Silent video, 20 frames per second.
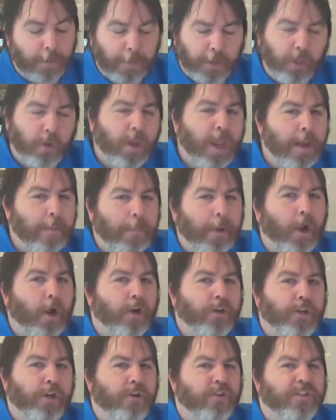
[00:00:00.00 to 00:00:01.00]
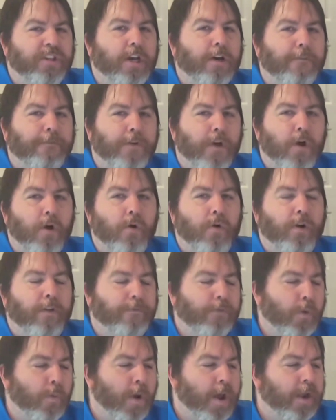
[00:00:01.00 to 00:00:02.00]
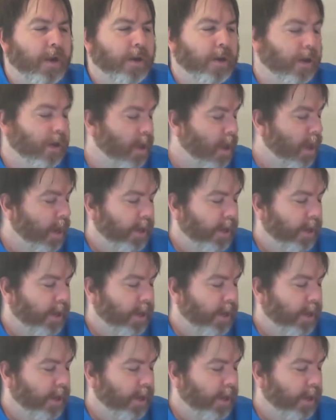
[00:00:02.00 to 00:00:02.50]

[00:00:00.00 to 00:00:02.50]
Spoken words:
but you can pair it to your cell phone if you wanted to